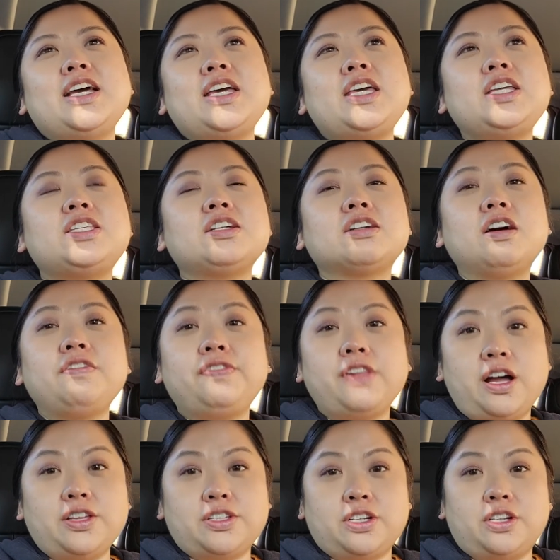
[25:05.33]
he took a
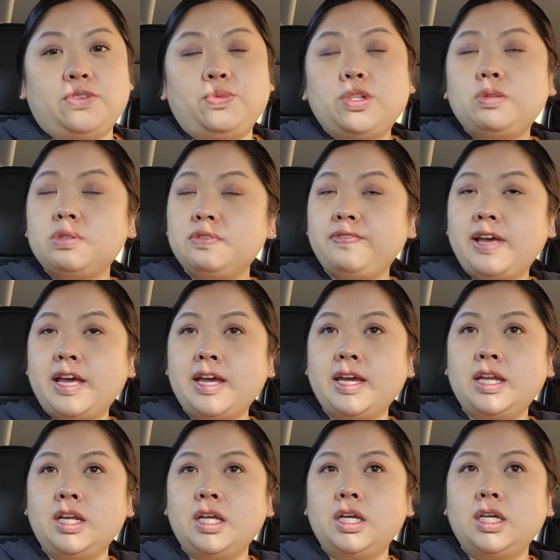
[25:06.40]
flosser, which was
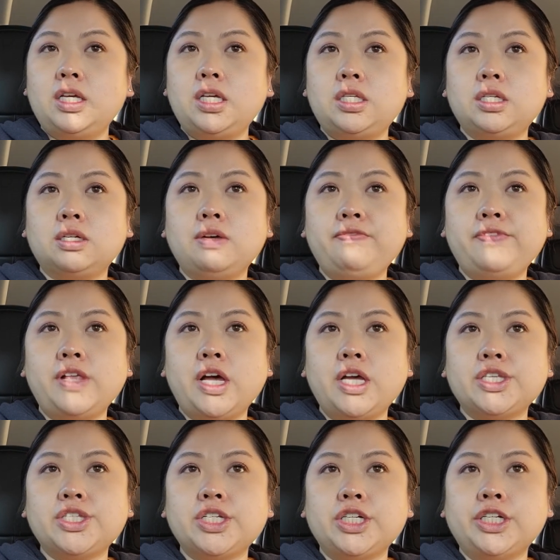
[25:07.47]
fine. He took a
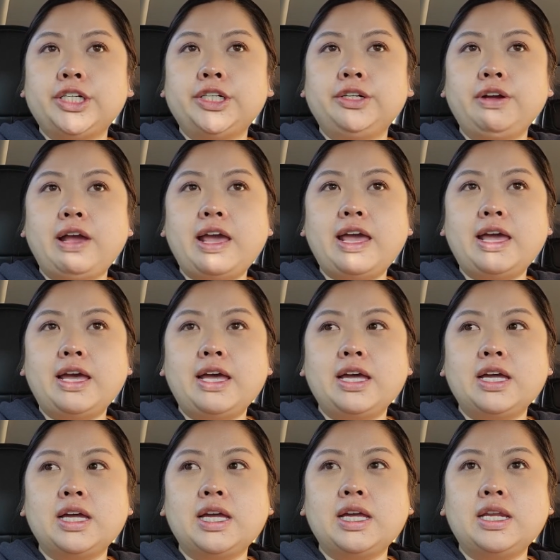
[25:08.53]
flosser
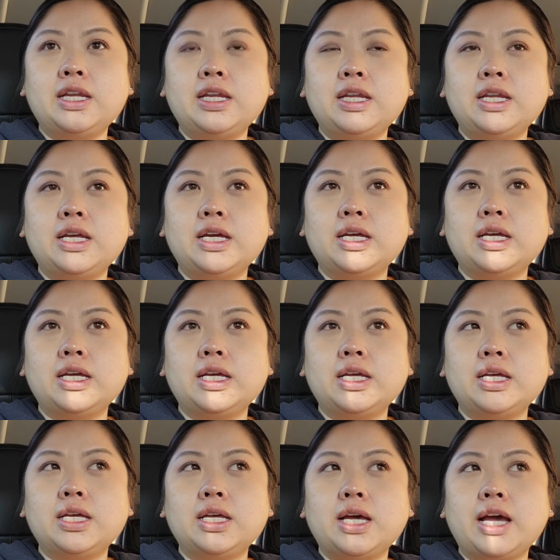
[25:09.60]
and
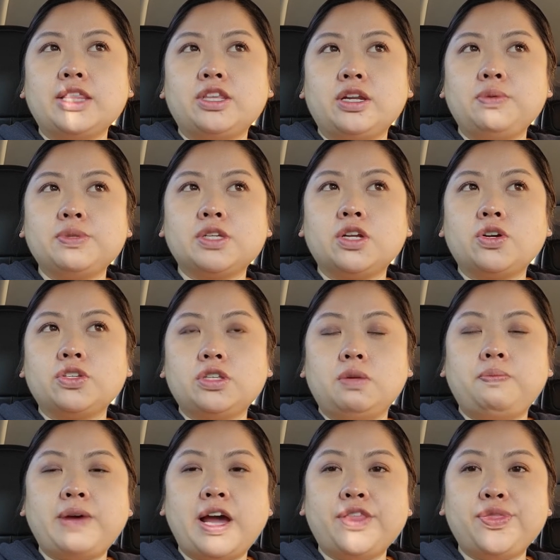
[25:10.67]
I thought he was going to go to the
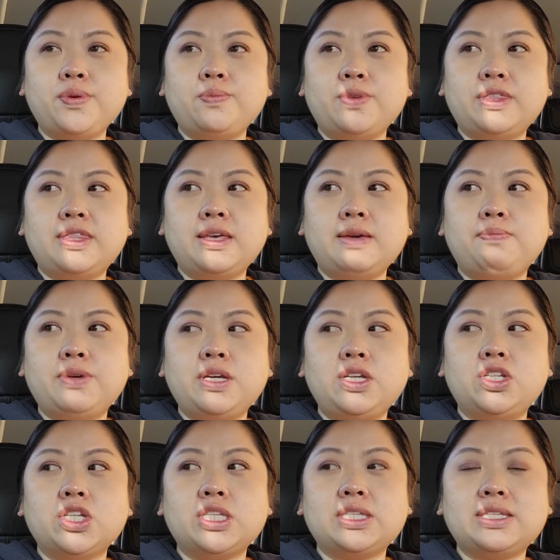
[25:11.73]
bathroom with it, but he
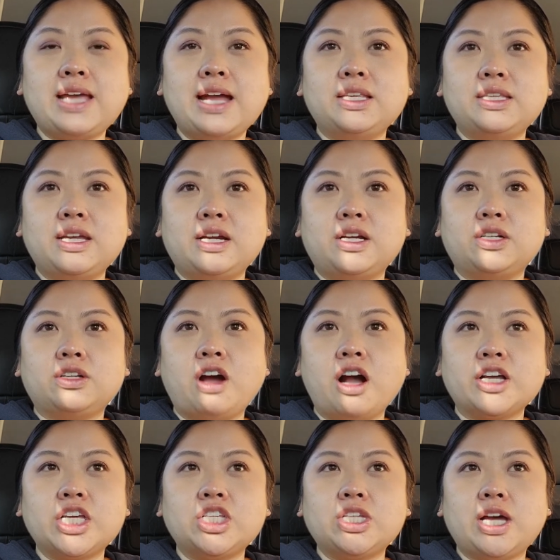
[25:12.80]
just sat there
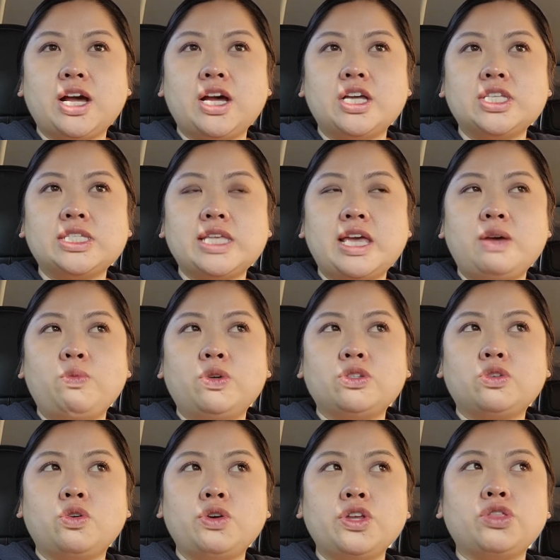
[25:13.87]
talking to us and was
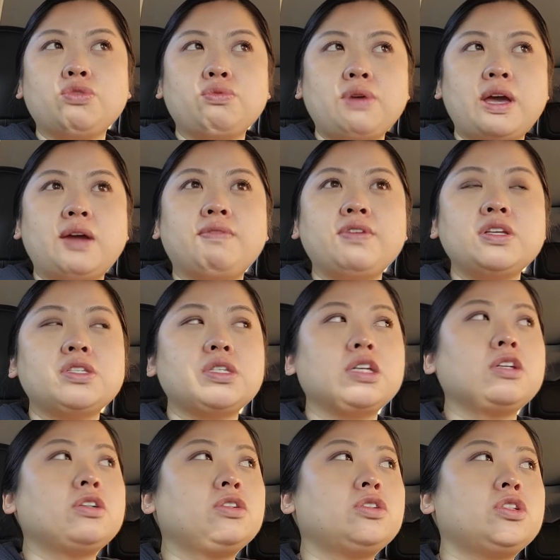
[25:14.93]
going through every
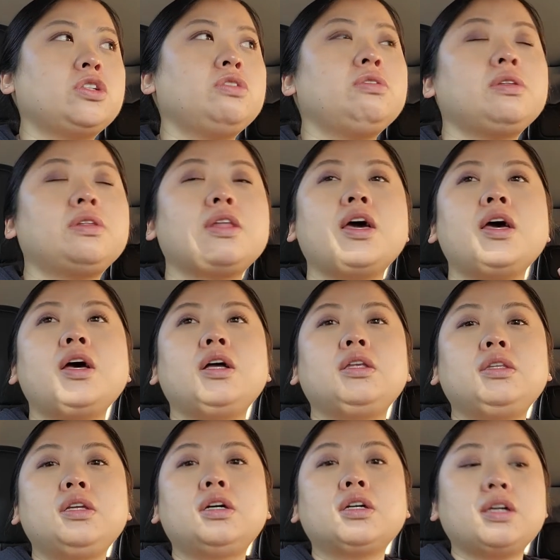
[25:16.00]
single tooth,
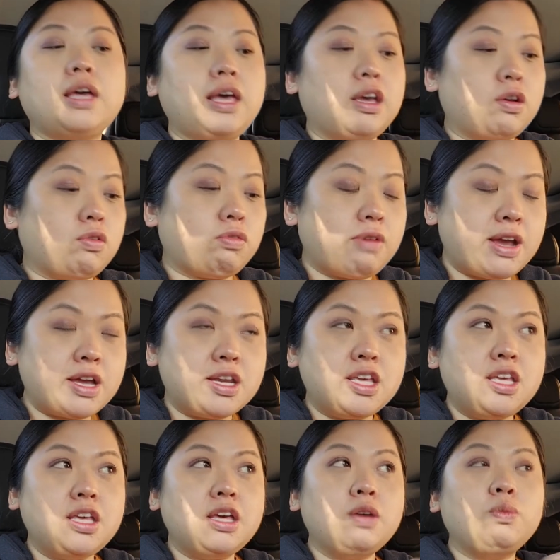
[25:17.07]
nook, and
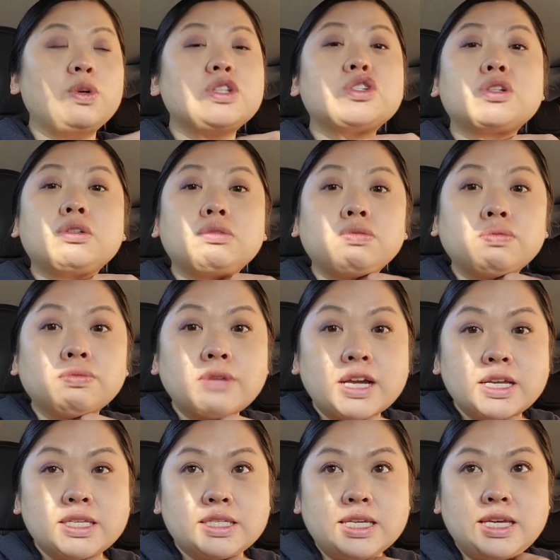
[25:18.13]
cranny. It was
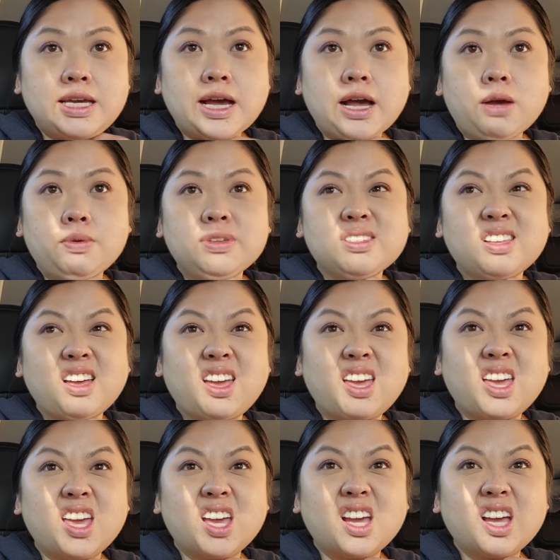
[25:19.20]
crazy. I was
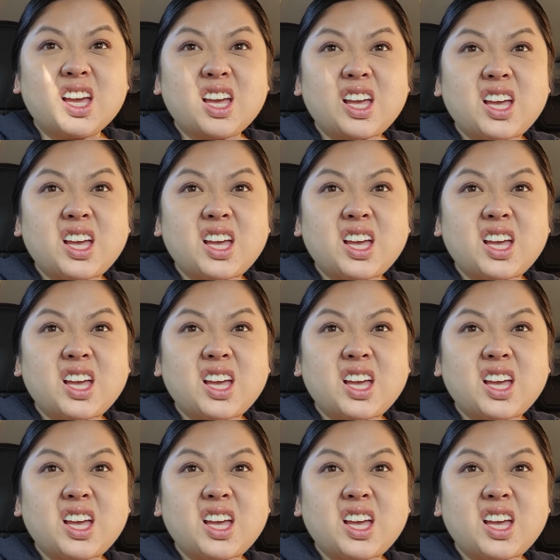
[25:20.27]
like,